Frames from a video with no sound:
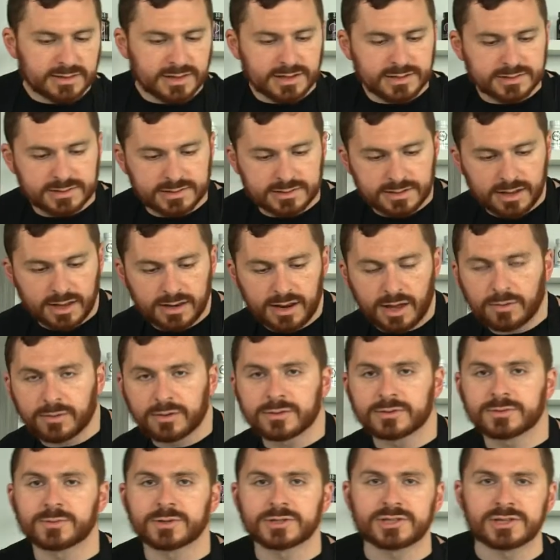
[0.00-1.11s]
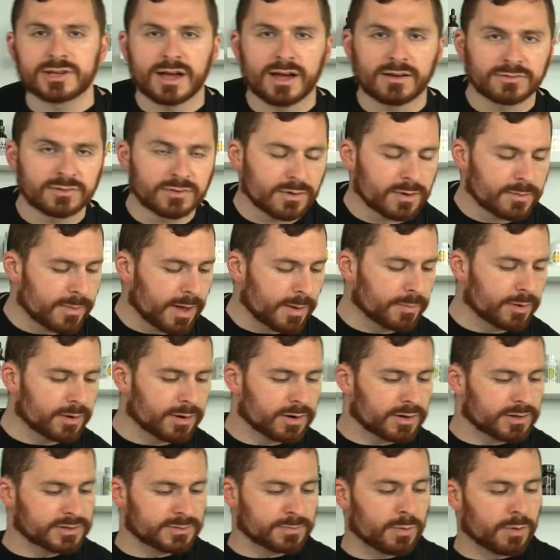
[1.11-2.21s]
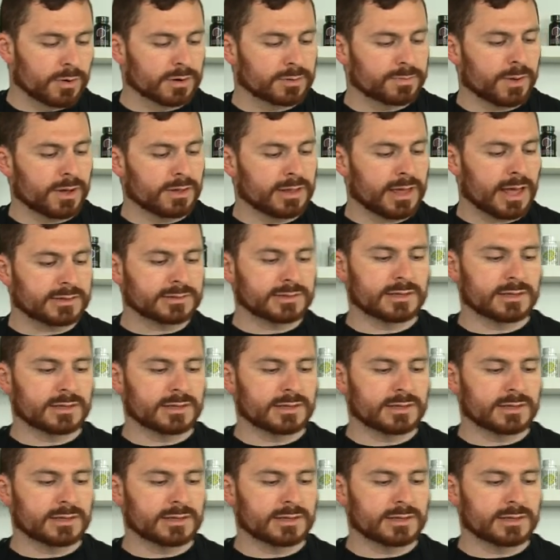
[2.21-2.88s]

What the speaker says: this, and now what you have to remember is pork belly has a